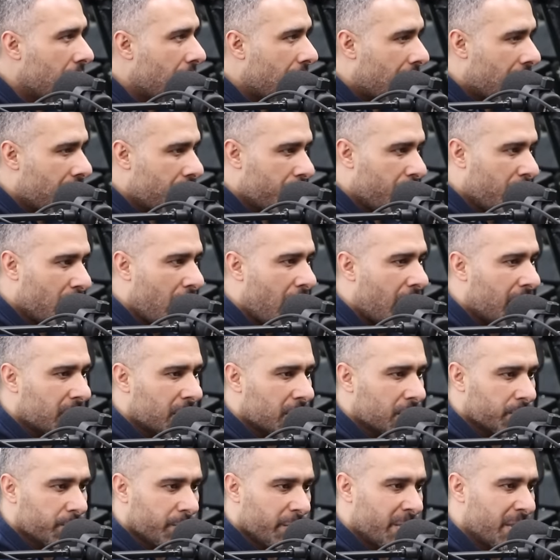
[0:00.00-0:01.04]
and blood
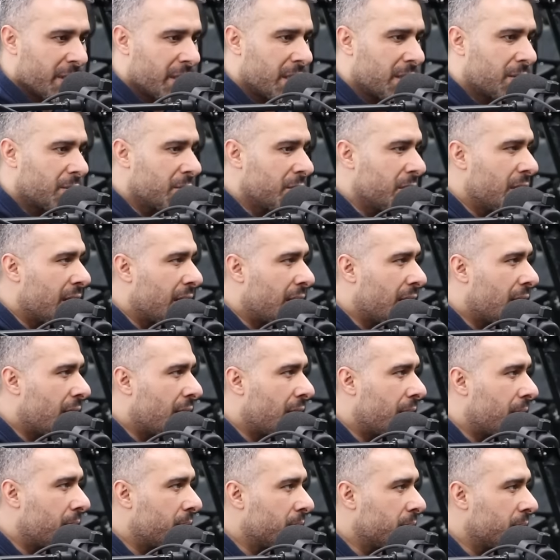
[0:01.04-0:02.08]
bring it to
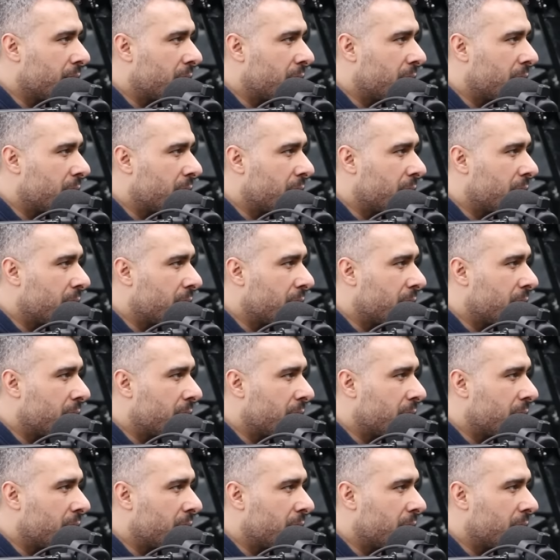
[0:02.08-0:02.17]
the